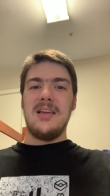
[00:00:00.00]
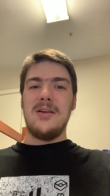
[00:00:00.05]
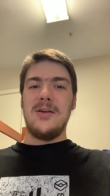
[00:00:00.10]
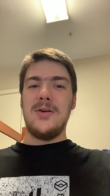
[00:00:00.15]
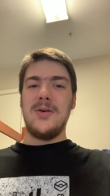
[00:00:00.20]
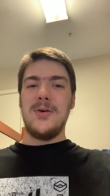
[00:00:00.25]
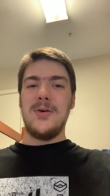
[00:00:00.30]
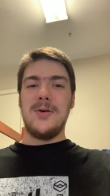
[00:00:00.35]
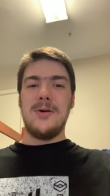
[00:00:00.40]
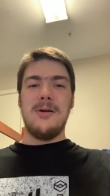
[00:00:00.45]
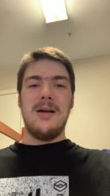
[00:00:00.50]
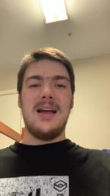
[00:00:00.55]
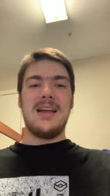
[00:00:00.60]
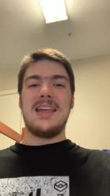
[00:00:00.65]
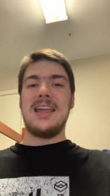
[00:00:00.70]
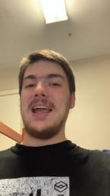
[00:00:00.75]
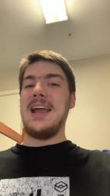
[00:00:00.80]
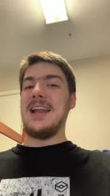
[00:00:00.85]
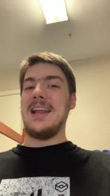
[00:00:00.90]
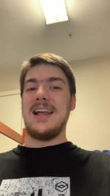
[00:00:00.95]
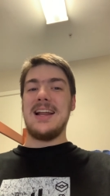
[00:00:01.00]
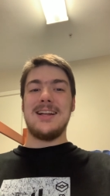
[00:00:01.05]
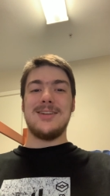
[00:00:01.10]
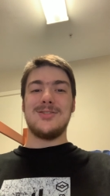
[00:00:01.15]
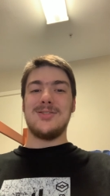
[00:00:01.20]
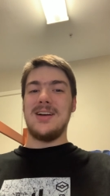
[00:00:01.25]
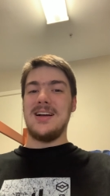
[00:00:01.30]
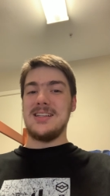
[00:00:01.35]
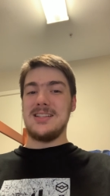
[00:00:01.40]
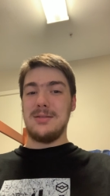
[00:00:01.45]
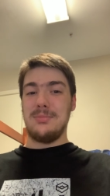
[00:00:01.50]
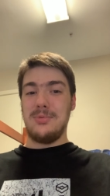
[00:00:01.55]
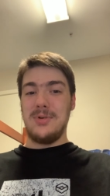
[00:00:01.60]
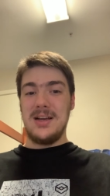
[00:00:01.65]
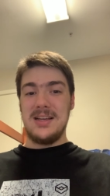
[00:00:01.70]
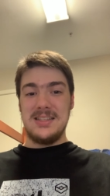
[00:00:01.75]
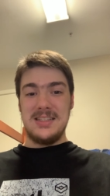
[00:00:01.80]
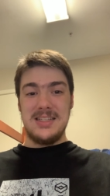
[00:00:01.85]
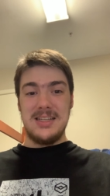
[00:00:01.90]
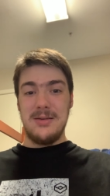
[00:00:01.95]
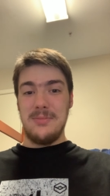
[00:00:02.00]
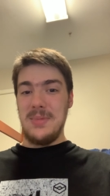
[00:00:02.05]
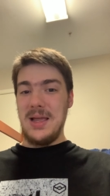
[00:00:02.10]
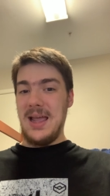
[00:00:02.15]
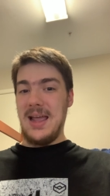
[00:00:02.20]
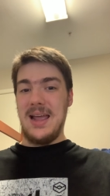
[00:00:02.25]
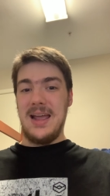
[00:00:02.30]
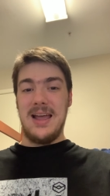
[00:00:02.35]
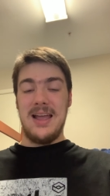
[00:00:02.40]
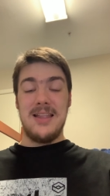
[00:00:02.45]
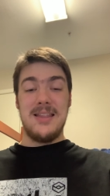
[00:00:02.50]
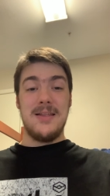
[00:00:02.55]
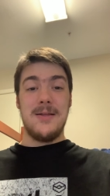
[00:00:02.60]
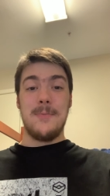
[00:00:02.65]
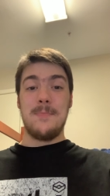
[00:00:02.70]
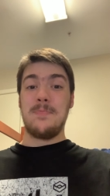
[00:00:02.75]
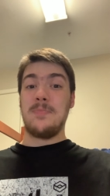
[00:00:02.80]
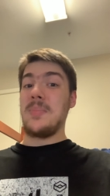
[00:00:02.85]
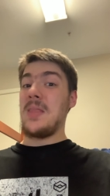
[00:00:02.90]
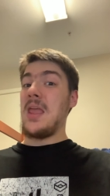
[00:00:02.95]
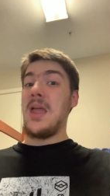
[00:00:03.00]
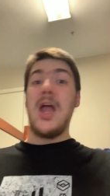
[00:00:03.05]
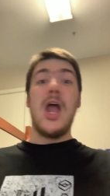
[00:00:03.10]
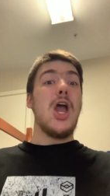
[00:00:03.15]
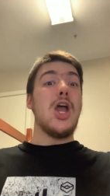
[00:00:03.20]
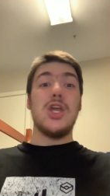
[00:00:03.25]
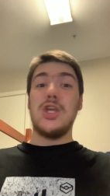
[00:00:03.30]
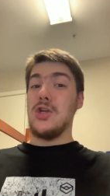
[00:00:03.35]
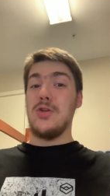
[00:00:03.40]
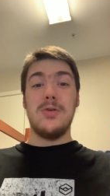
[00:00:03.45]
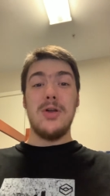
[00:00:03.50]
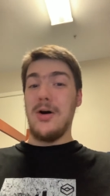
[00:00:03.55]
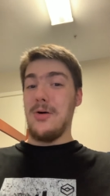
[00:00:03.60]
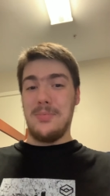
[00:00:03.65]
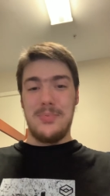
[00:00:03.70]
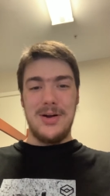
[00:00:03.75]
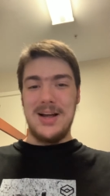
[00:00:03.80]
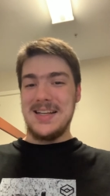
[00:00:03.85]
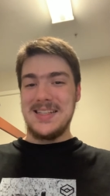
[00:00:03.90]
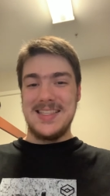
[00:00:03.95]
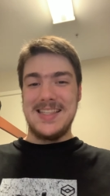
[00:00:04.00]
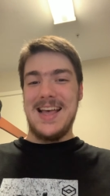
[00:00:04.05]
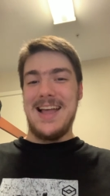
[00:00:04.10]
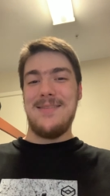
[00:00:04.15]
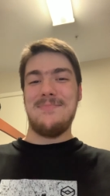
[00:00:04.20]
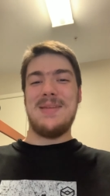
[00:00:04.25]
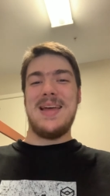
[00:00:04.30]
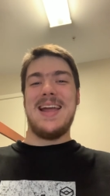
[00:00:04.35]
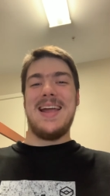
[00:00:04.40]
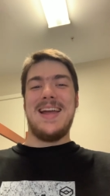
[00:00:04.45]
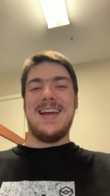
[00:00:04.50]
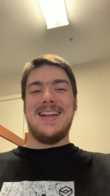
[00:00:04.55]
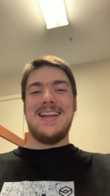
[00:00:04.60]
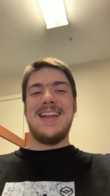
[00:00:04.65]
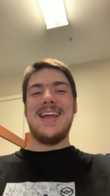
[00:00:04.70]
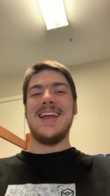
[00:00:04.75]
who Acadiana tries to press him and you don't press that man.